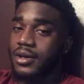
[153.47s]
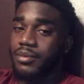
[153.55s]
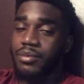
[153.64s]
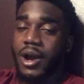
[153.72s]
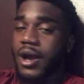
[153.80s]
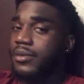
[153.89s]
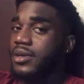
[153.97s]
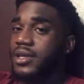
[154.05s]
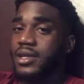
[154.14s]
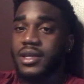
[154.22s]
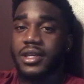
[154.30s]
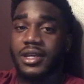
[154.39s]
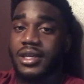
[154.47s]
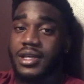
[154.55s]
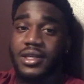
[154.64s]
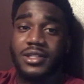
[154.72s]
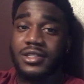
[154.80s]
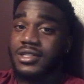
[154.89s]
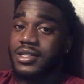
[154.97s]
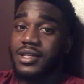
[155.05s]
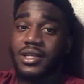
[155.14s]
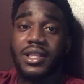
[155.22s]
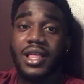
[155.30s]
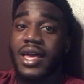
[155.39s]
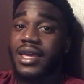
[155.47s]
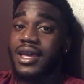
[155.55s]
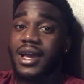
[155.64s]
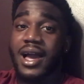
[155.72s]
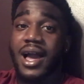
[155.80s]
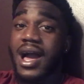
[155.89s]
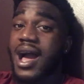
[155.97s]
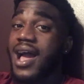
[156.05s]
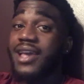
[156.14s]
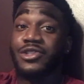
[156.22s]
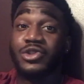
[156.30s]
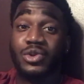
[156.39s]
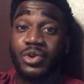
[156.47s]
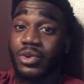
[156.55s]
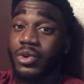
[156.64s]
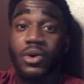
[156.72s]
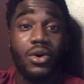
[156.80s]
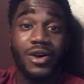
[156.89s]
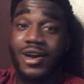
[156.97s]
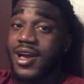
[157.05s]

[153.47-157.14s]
probably to like high school.